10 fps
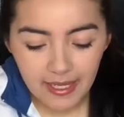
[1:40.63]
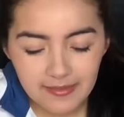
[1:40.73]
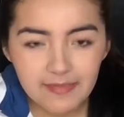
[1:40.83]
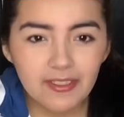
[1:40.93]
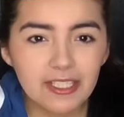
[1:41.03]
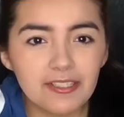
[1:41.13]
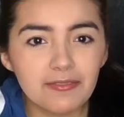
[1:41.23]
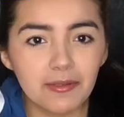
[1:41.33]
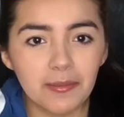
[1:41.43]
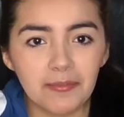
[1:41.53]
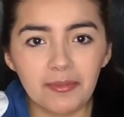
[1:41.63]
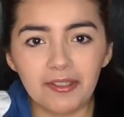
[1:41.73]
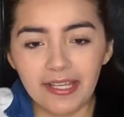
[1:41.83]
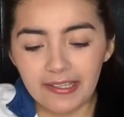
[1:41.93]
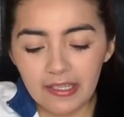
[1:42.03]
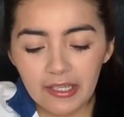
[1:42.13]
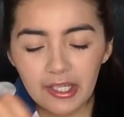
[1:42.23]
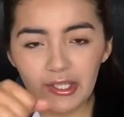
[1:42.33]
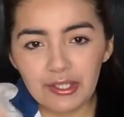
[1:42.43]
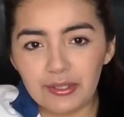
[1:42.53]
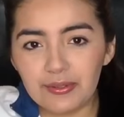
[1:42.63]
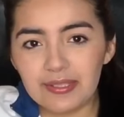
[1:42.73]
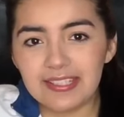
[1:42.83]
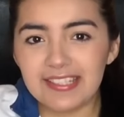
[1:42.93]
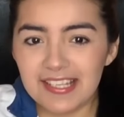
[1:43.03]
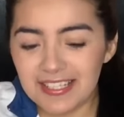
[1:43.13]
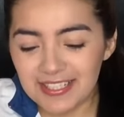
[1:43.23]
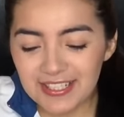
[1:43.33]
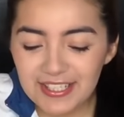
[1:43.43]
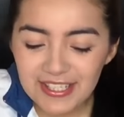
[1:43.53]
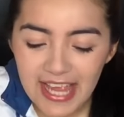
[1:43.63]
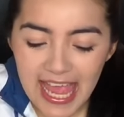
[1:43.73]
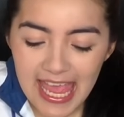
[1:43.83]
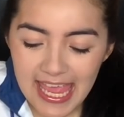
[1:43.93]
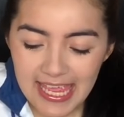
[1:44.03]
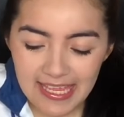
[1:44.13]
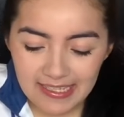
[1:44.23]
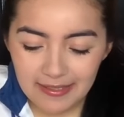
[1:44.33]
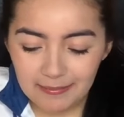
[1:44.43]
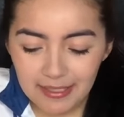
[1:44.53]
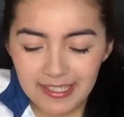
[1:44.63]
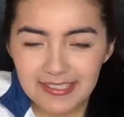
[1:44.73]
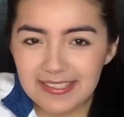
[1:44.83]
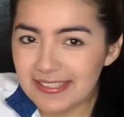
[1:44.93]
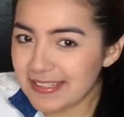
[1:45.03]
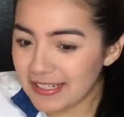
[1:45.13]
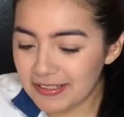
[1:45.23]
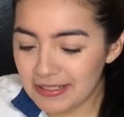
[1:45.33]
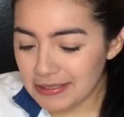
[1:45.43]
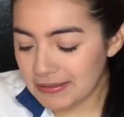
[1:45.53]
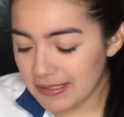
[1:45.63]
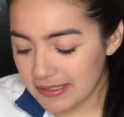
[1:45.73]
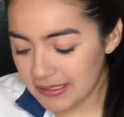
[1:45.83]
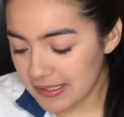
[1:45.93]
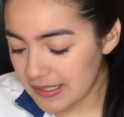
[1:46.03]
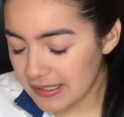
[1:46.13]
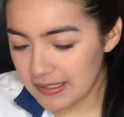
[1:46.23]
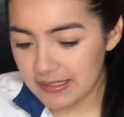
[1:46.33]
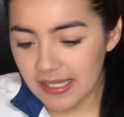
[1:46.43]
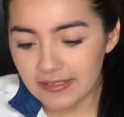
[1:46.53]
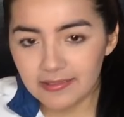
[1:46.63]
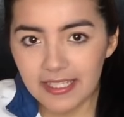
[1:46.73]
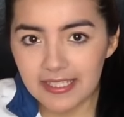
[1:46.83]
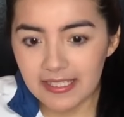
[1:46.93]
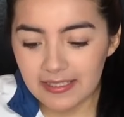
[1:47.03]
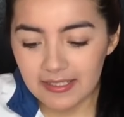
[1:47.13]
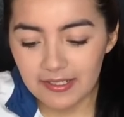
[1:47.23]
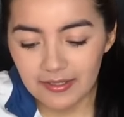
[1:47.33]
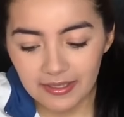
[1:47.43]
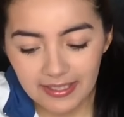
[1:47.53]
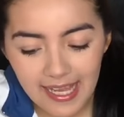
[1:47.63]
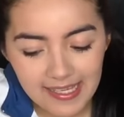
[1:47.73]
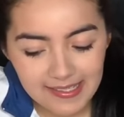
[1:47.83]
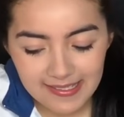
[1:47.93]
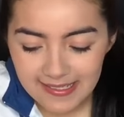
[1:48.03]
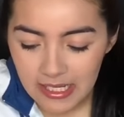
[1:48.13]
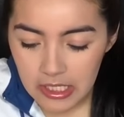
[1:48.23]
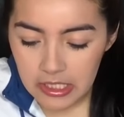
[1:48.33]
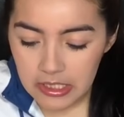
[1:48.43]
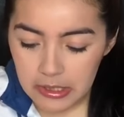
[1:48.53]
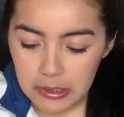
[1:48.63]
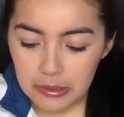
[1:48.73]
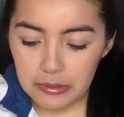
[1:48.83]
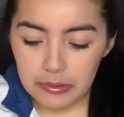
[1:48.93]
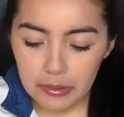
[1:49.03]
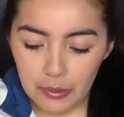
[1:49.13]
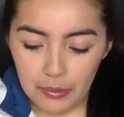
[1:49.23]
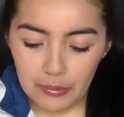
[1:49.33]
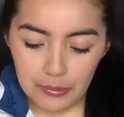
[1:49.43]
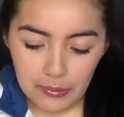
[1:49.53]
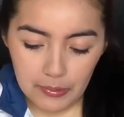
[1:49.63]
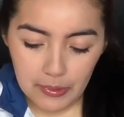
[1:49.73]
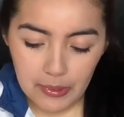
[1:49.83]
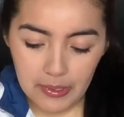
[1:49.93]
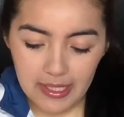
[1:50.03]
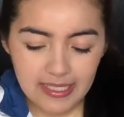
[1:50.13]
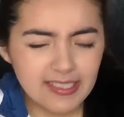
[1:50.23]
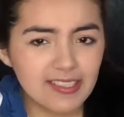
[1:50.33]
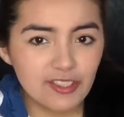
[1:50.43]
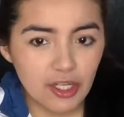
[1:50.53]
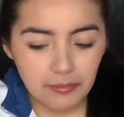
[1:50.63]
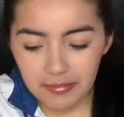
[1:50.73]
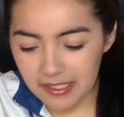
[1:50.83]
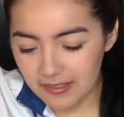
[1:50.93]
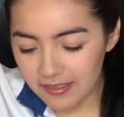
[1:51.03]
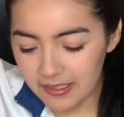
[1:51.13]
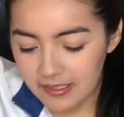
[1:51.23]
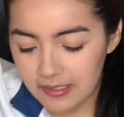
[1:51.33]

I've seen videos where people like use scissors, and I'm kind of scared to use scissors because I don't like scissors or glass. So anything sharp, basically.